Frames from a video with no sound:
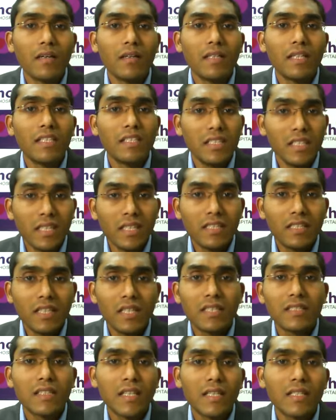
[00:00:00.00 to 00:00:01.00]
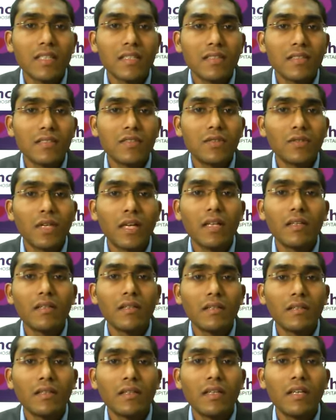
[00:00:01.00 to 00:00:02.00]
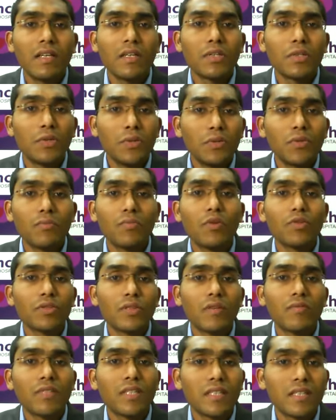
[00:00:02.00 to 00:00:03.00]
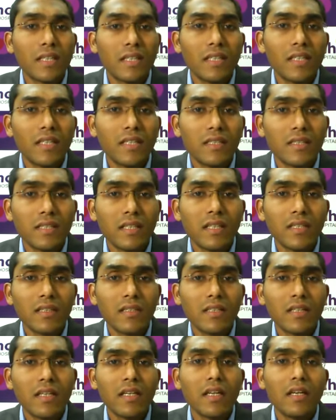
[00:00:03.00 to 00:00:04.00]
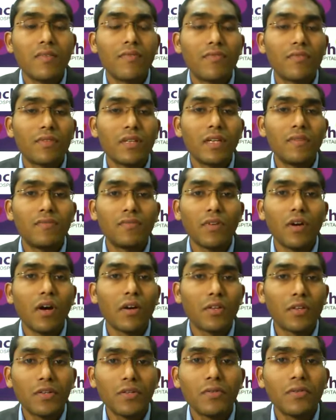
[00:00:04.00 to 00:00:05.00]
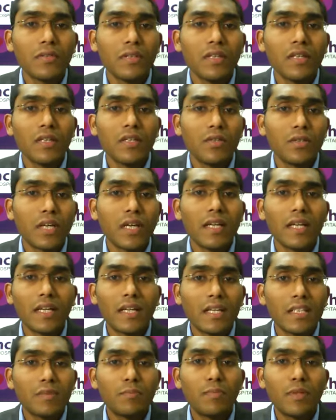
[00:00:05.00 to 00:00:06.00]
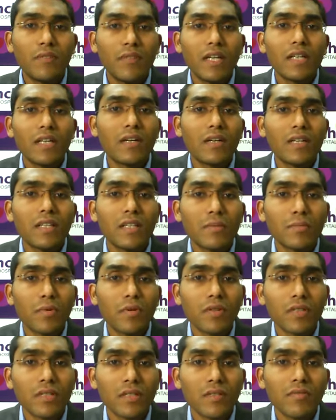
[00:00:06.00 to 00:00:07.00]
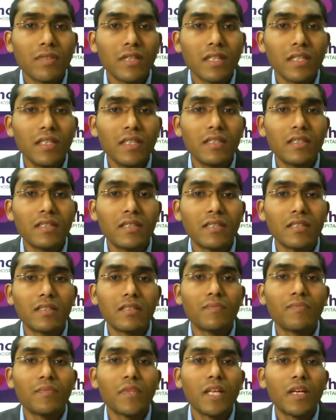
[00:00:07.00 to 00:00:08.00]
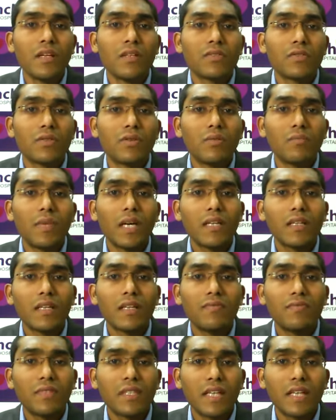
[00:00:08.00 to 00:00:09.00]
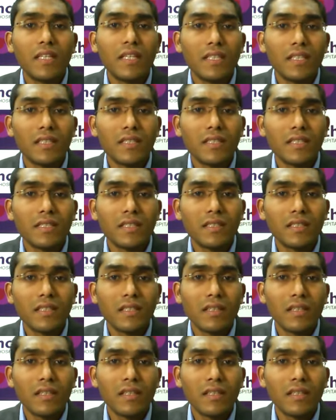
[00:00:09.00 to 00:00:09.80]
in the initial stages, you can cure most of these kidney diseases. If not cure, you can at least prevent further progression of kidney disease. So, but if kidney disease